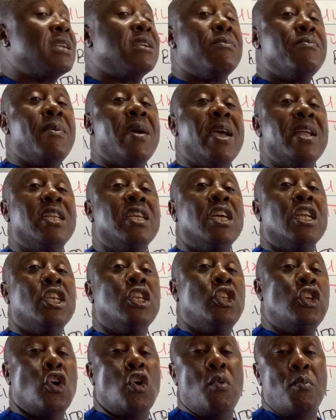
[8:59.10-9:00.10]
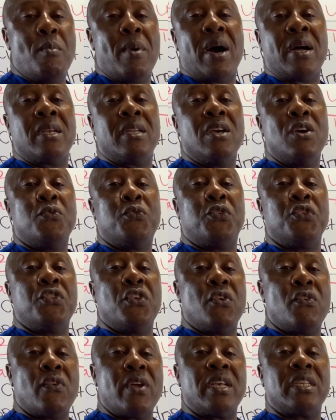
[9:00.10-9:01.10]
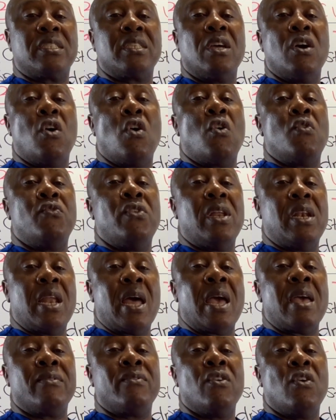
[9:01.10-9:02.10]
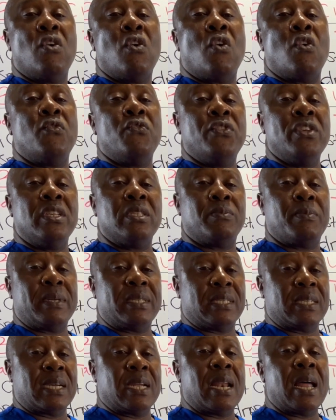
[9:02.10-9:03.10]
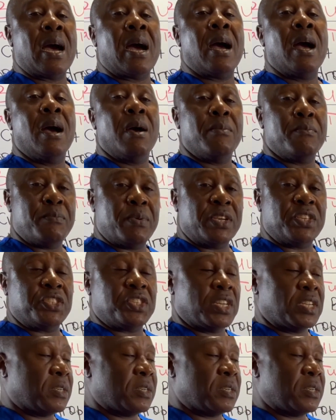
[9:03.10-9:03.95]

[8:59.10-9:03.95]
remain dormant for the rest of the life of this particular patient.